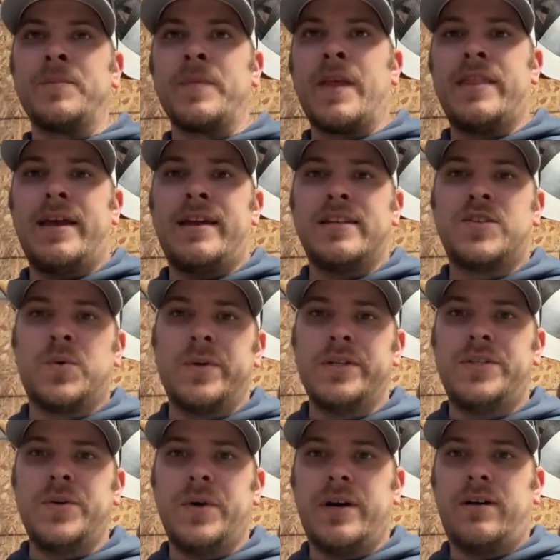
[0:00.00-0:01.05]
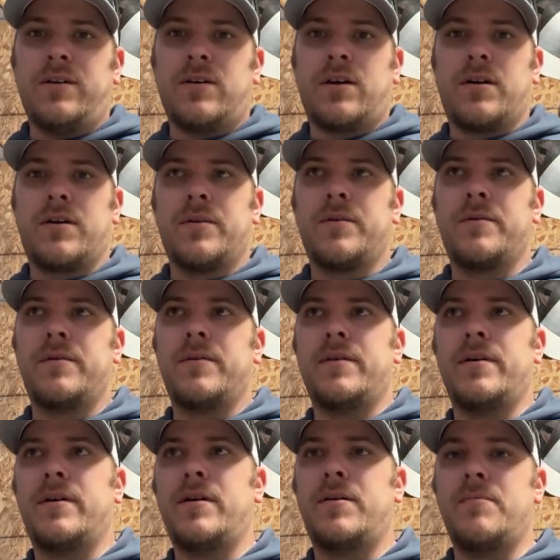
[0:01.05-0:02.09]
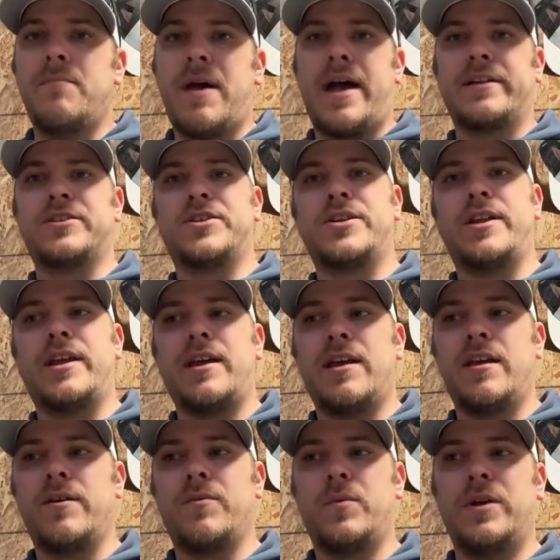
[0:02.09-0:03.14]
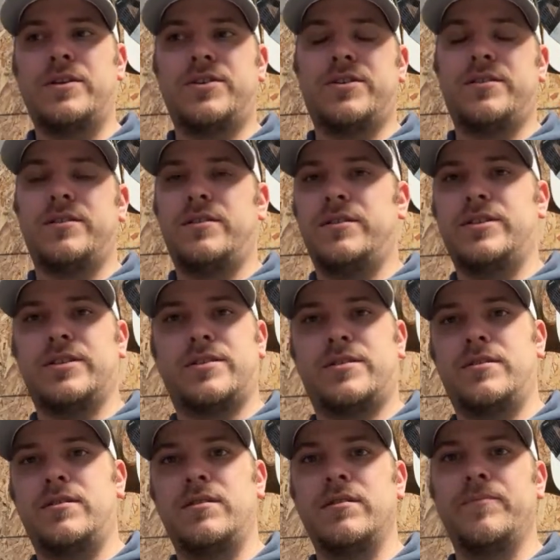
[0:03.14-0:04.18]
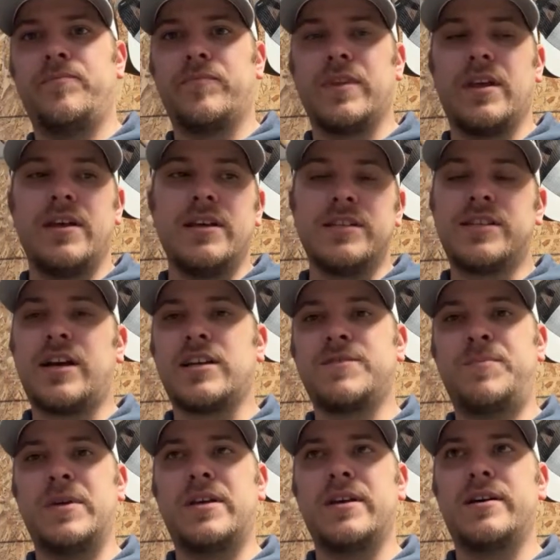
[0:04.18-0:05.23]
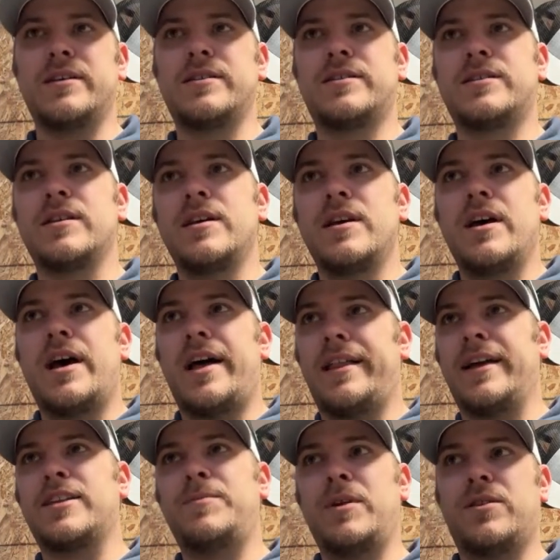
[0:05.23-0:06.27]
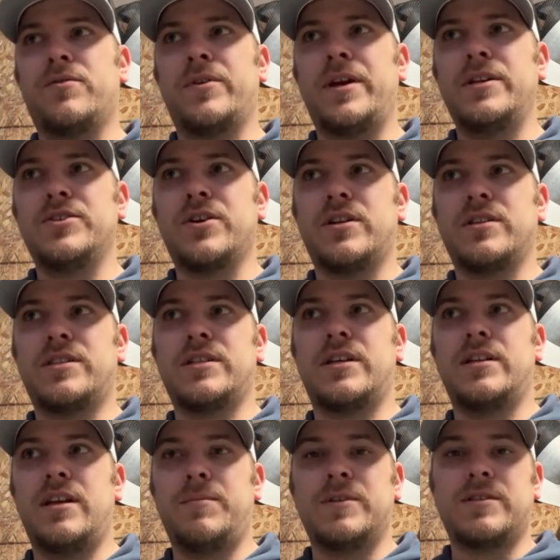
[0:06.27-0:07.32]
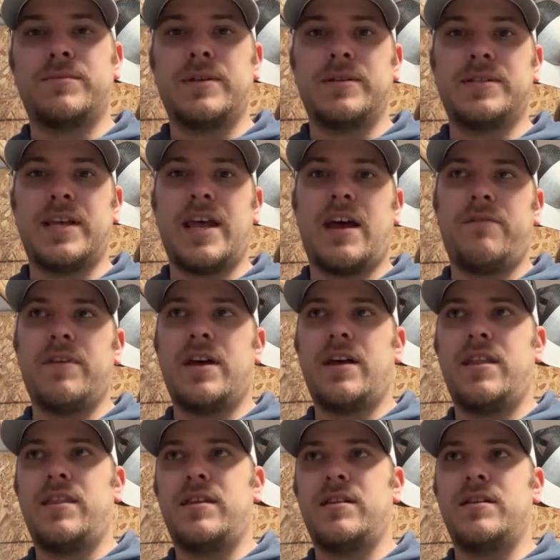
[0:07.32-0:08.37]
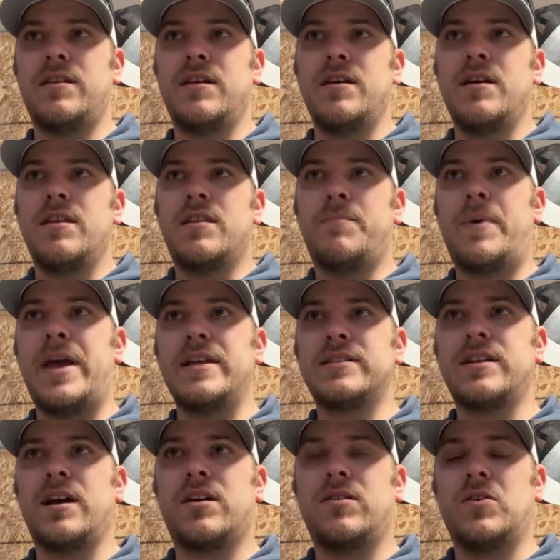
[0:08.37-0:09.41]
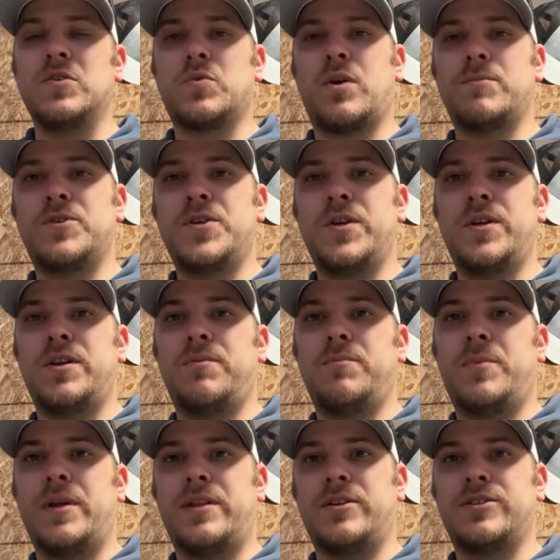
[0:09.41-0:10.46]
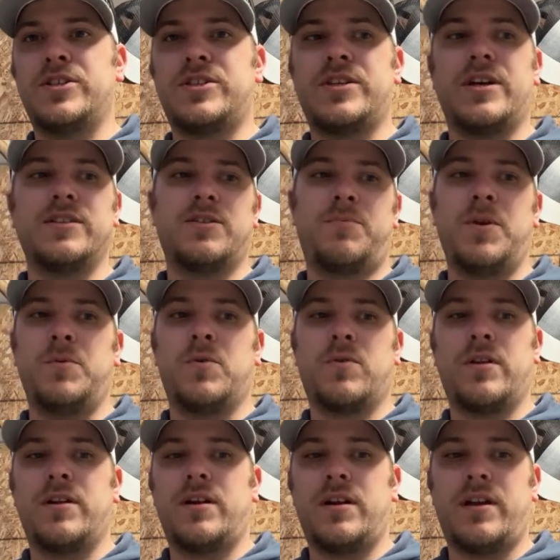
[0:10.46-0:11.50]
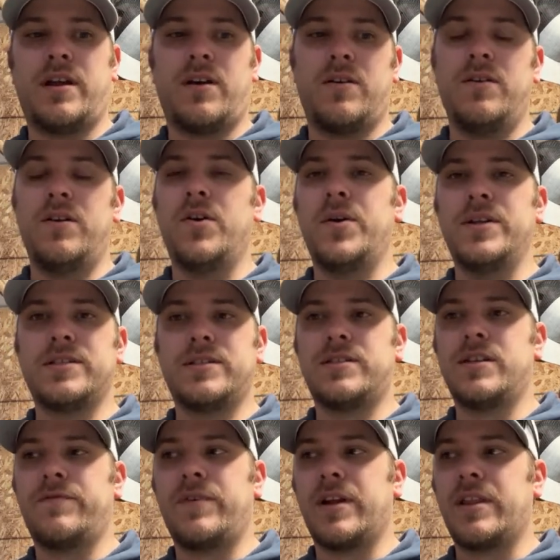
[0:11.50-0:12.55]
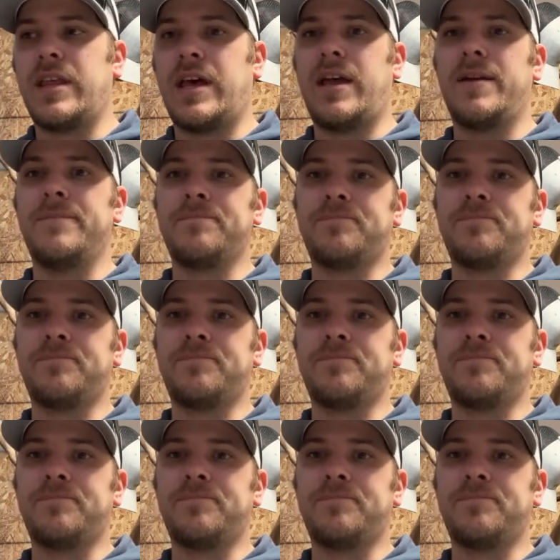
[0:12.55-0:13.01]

They had a 22 LR match today, which just sucks because I like to be at the range on Sunday, but sometimes they have that, and then the bay's not closed where I'm shooting, but there's just tons of people running in and out, noise and stuff like that.